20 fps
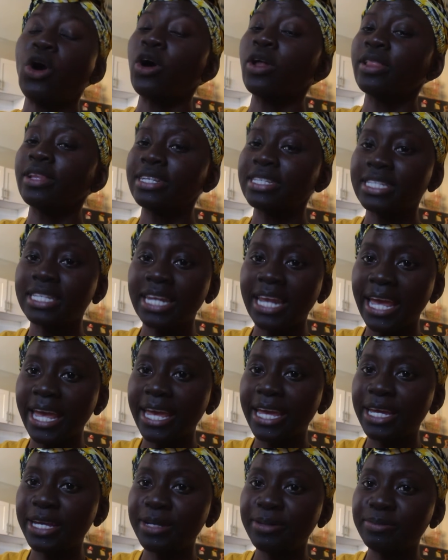call us
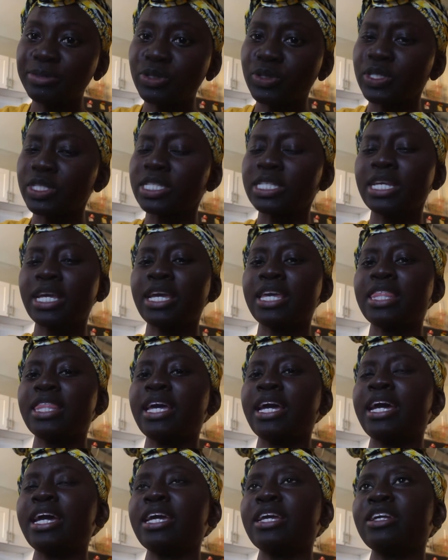names or say
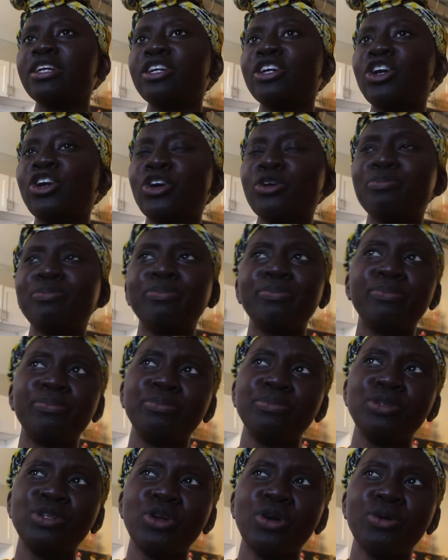that,
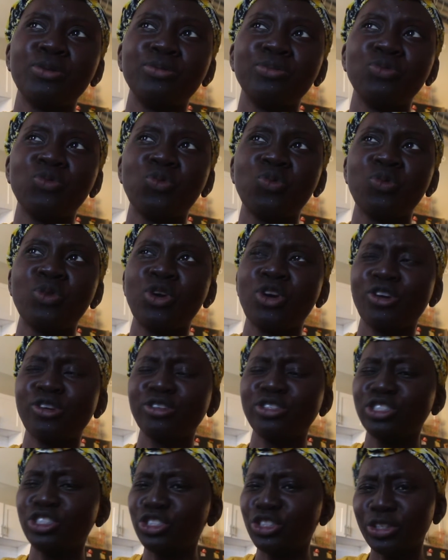you know,
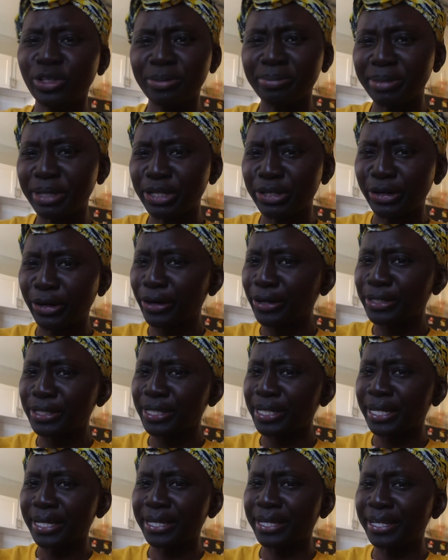girls shouldn't be dark
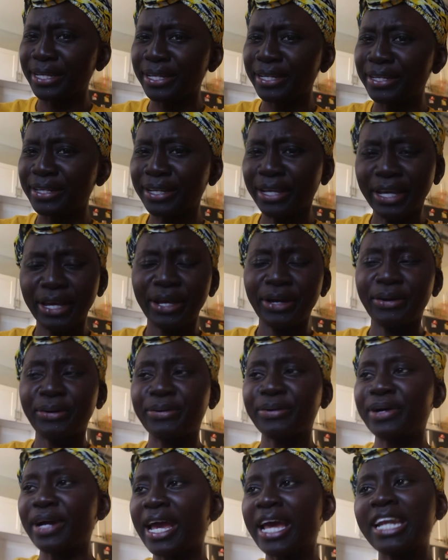skinned,
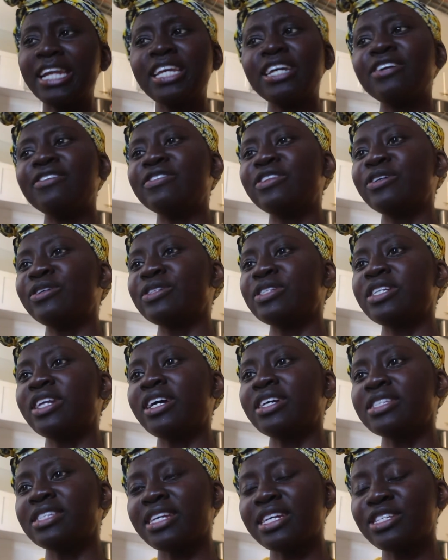or any of those
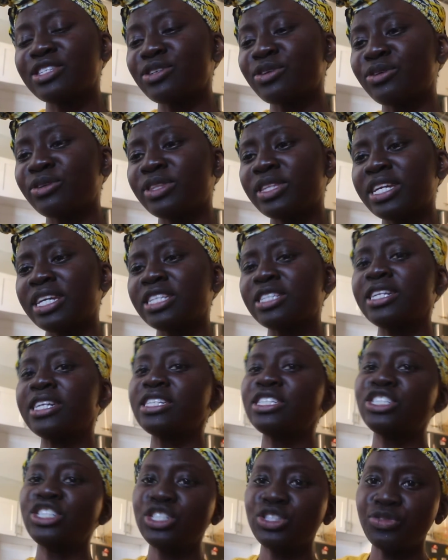nonsensical things,
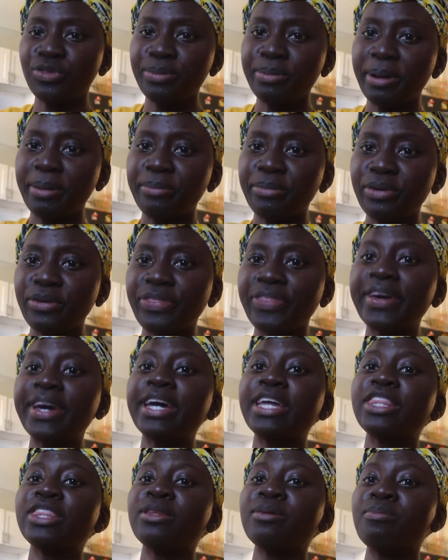let's just remember
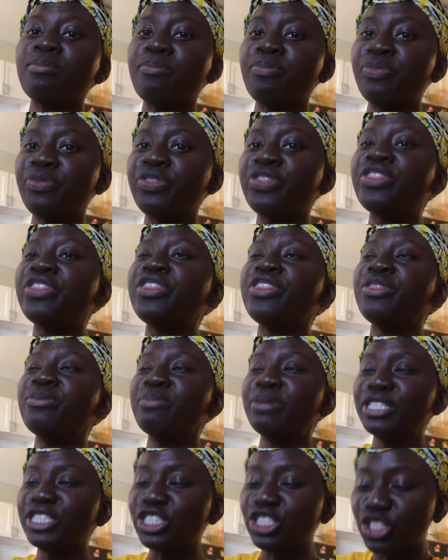that the
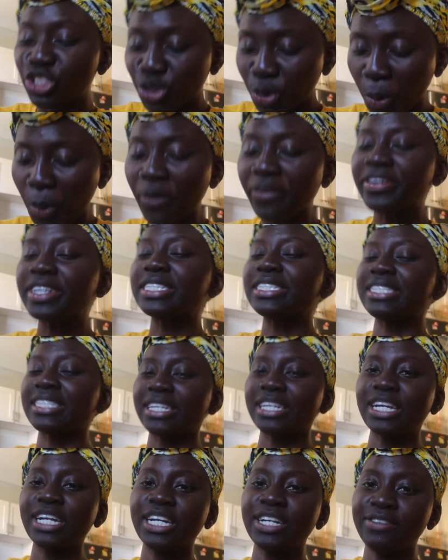
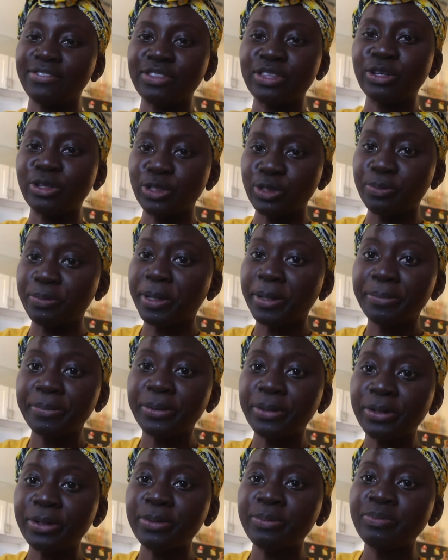majority of those
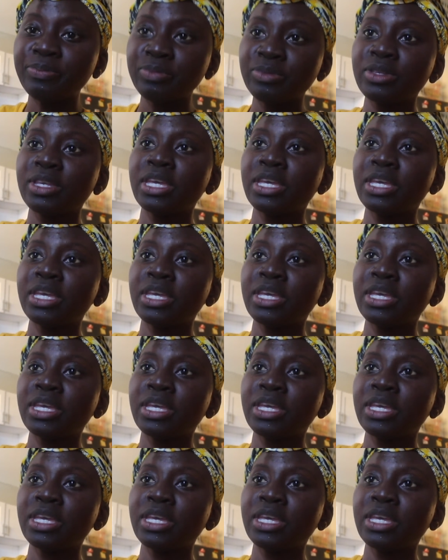people